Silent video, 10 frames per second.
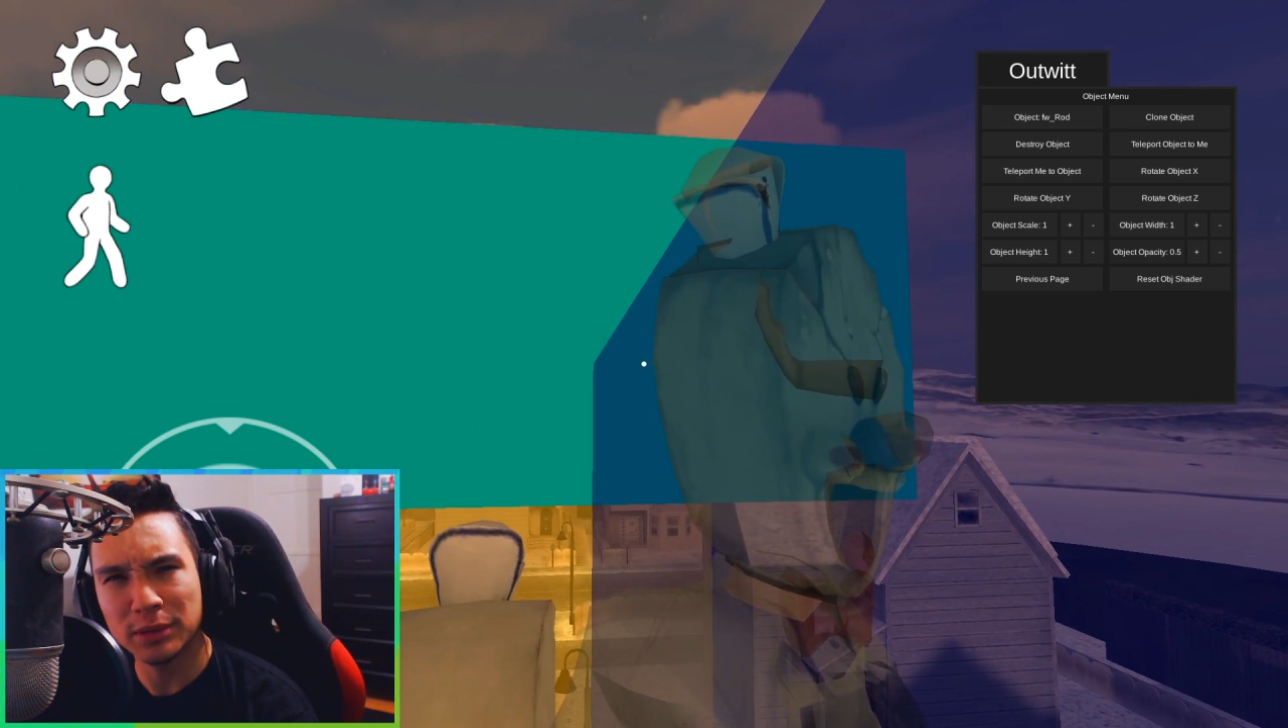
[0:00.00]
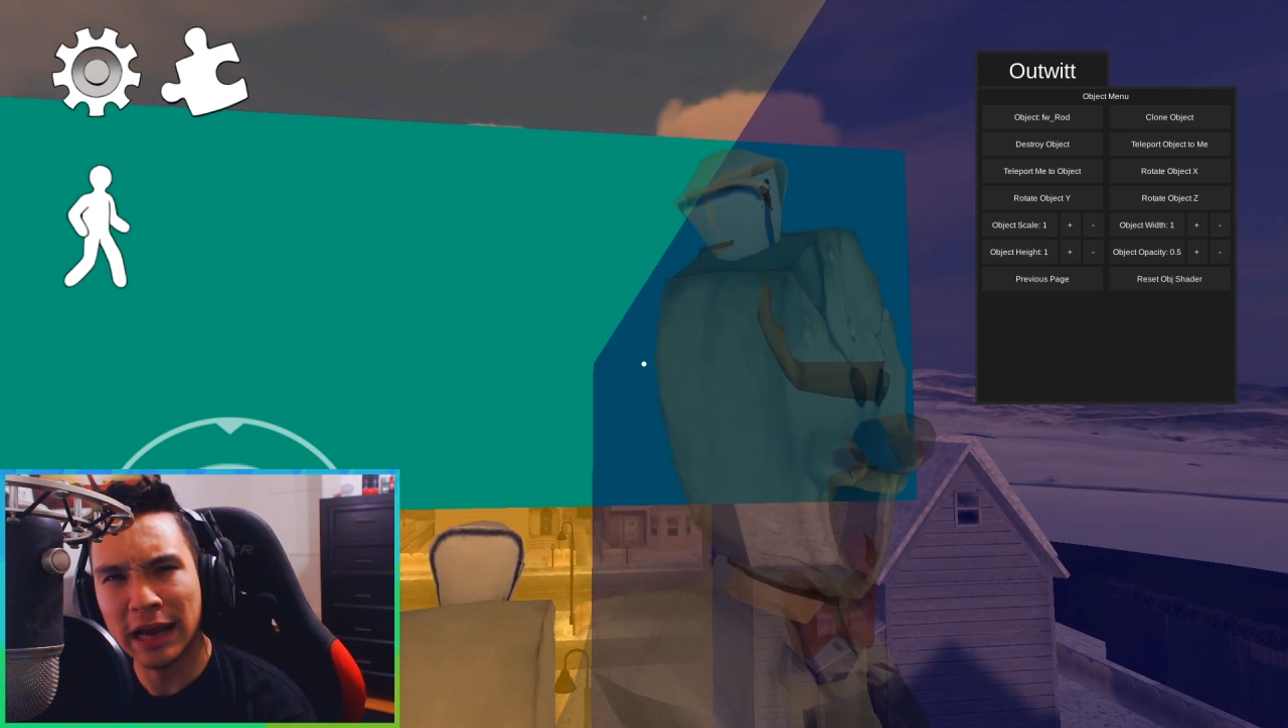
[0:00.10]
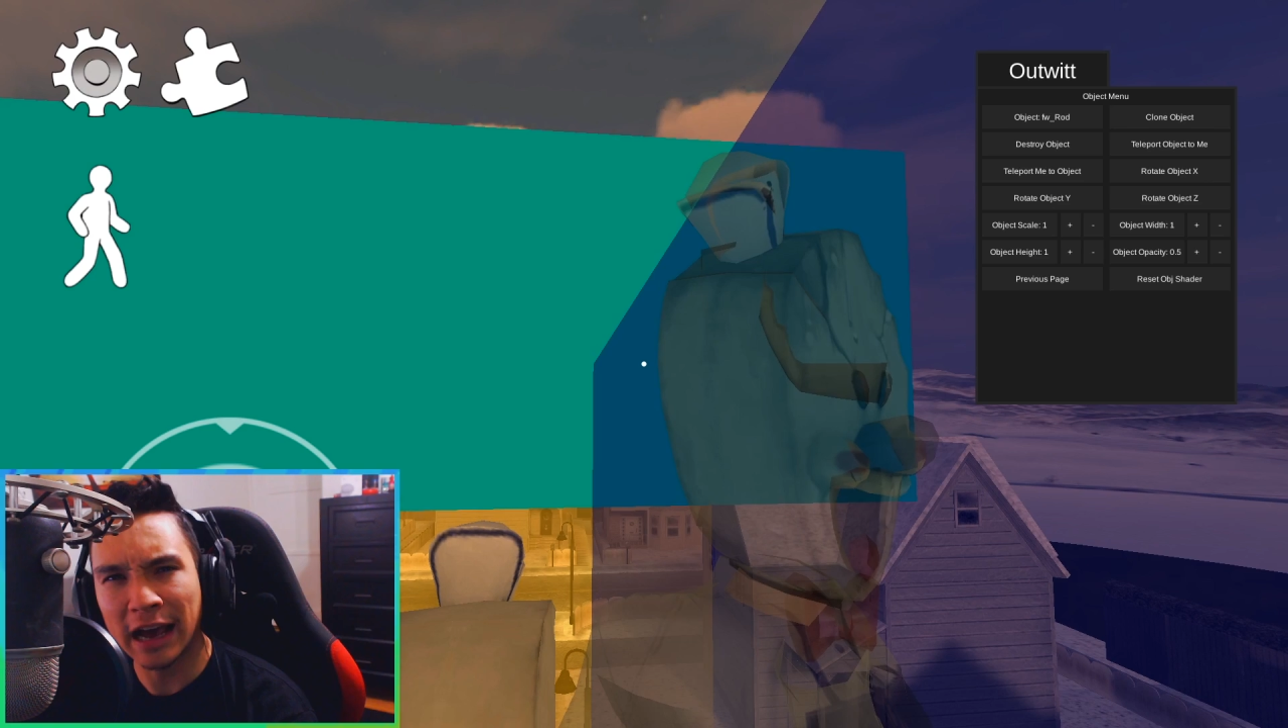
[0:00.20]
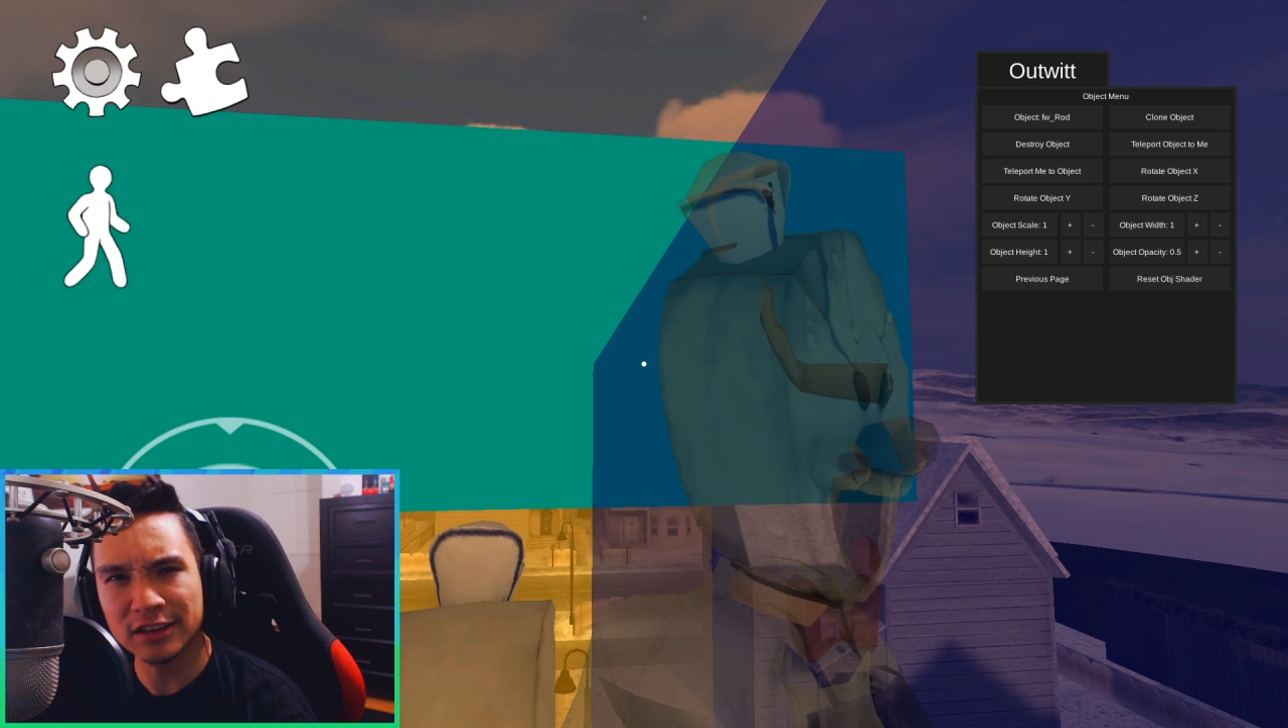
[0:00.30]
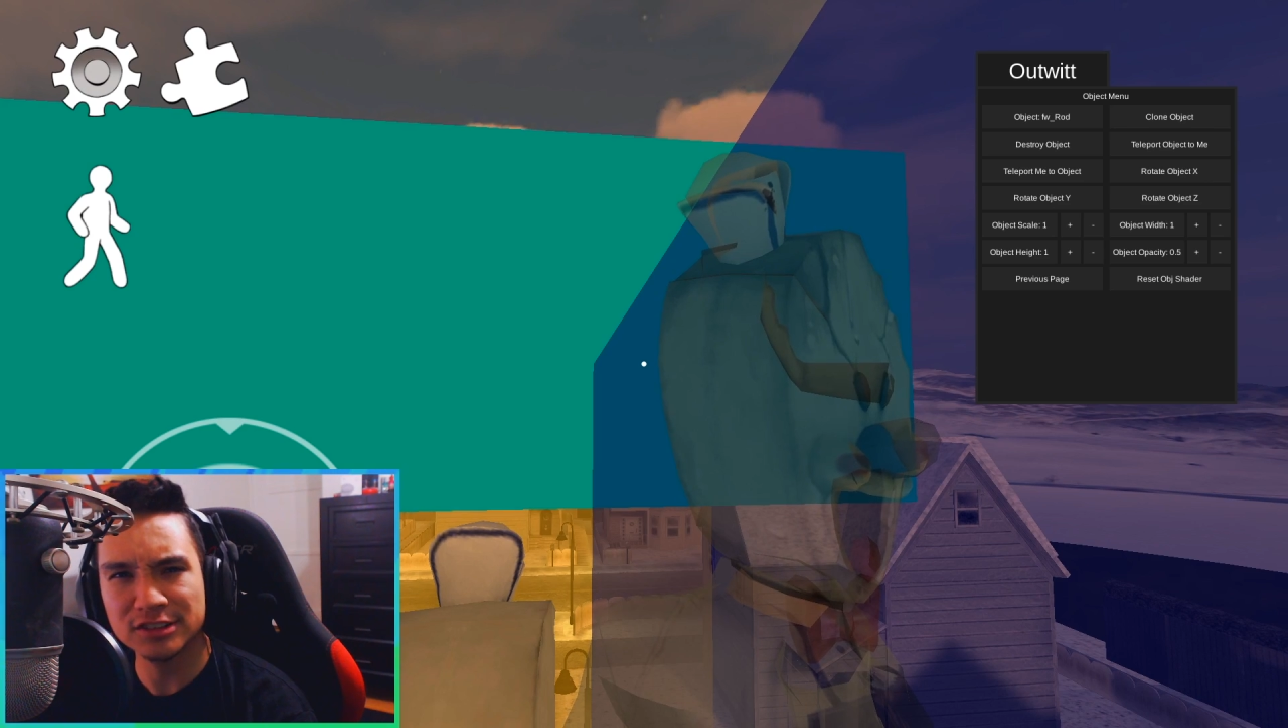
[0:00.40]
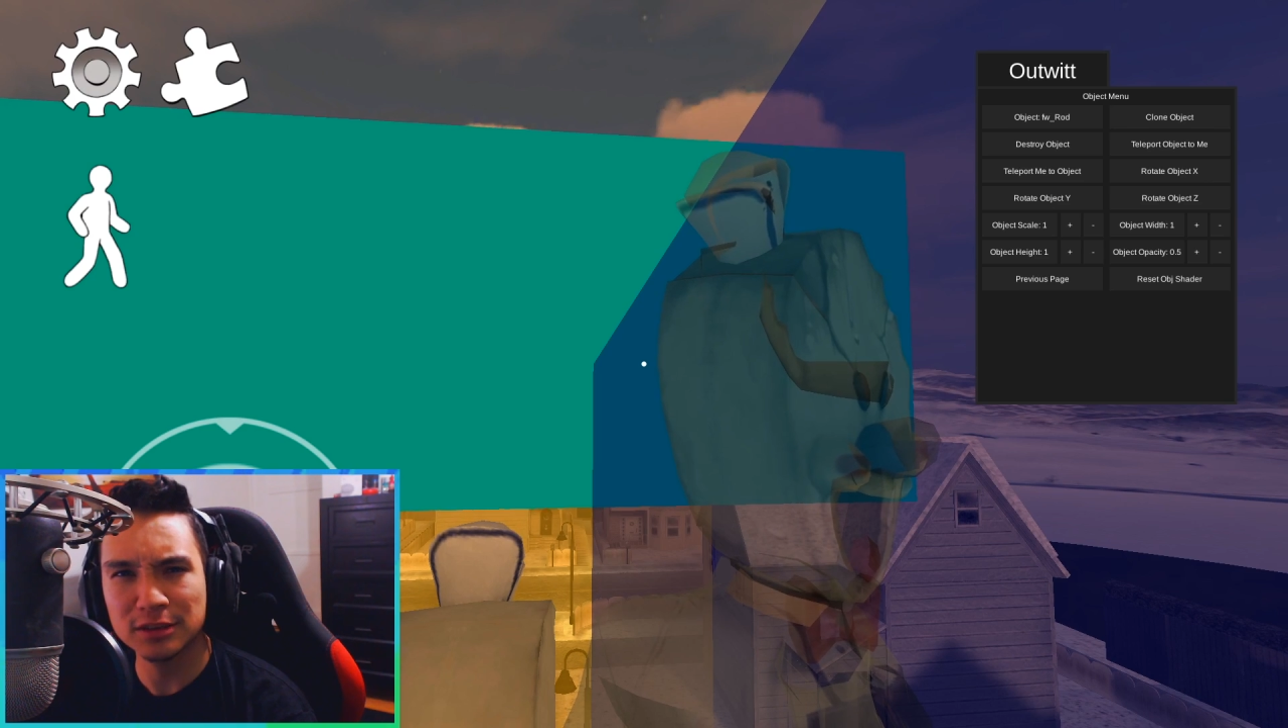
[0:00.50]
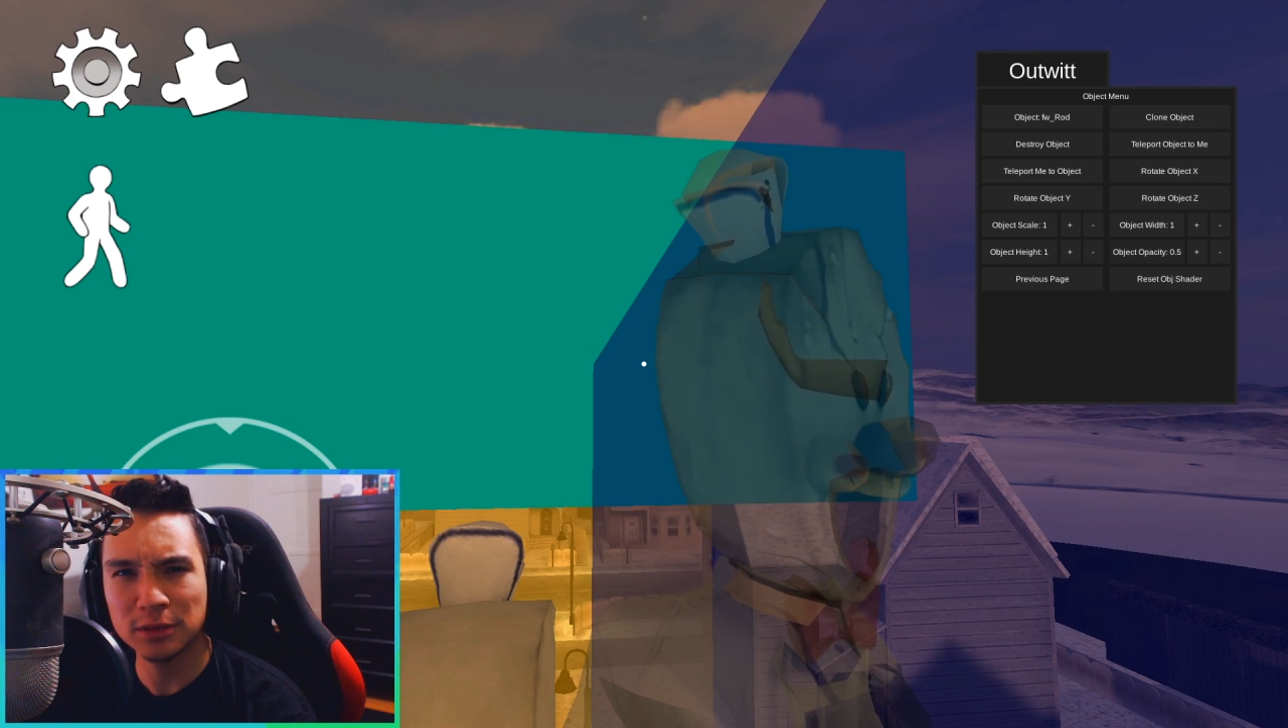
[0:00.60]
been asking